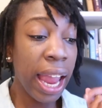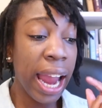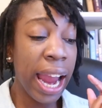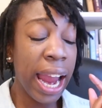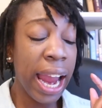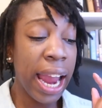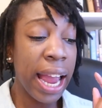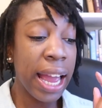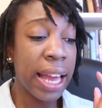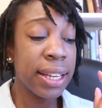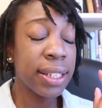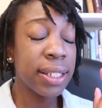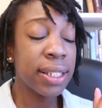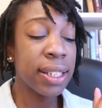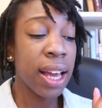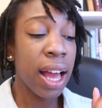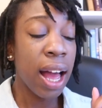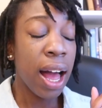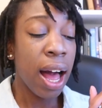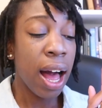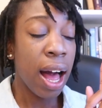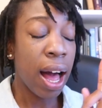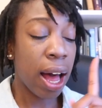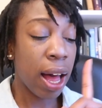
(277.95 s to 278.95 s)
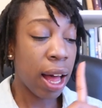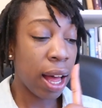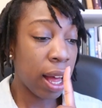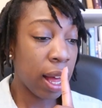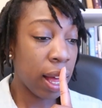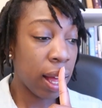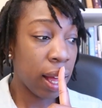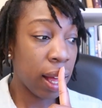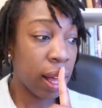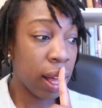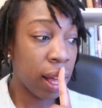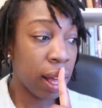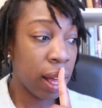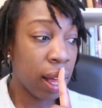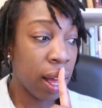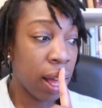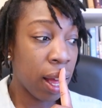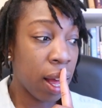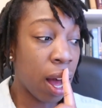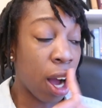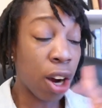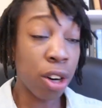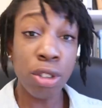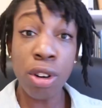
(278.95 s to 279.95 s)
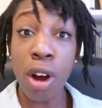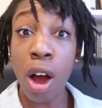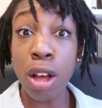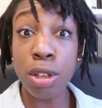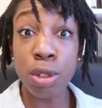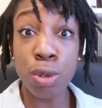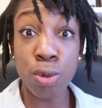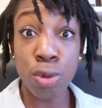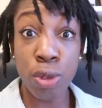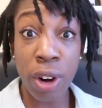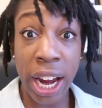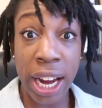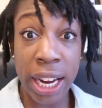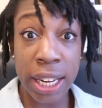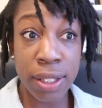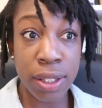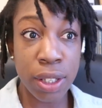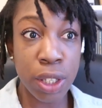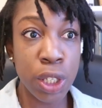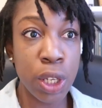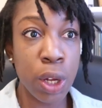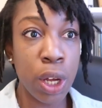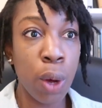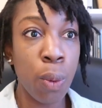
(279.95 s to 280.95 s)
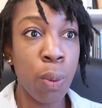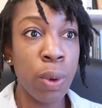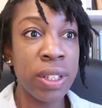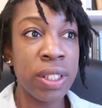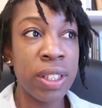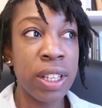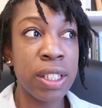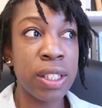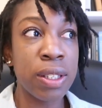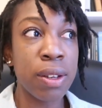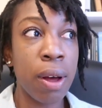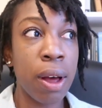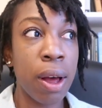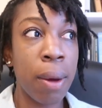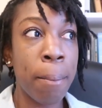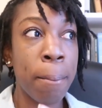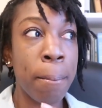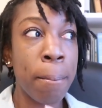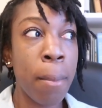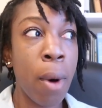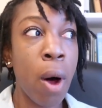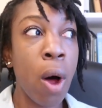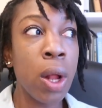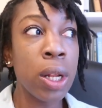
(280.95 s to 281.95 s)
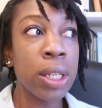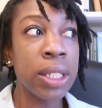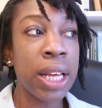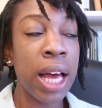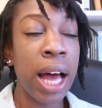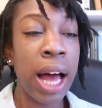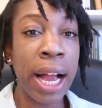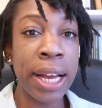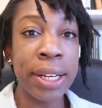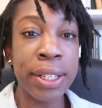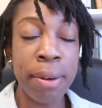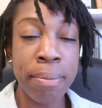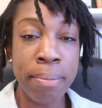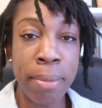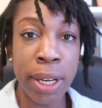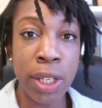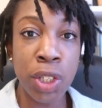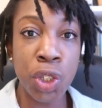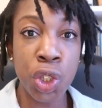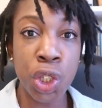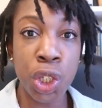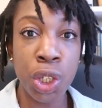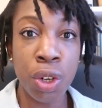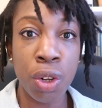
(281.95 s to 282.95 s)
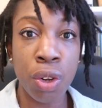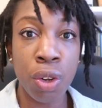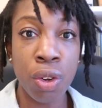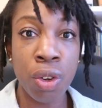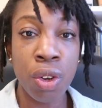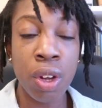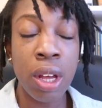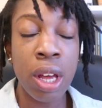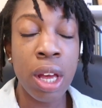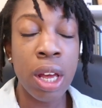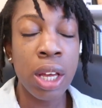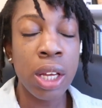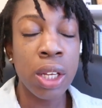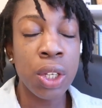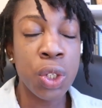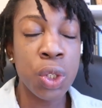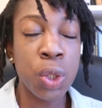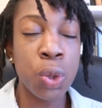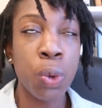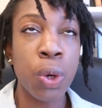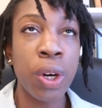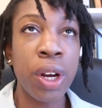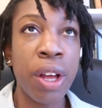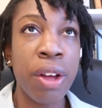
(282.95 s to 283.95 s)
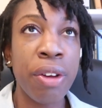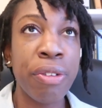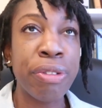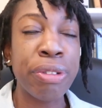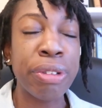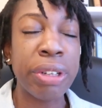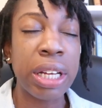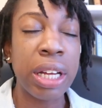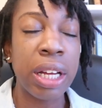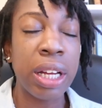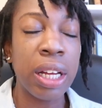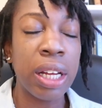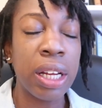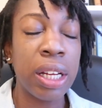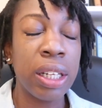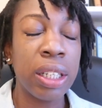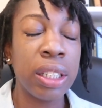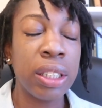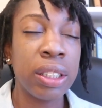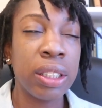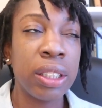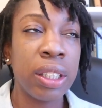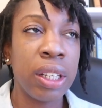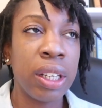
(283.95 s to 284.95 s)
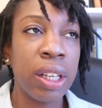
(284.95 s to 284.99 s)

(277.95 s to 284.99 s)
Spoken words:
and across race. So it was this multi-dimensional sort of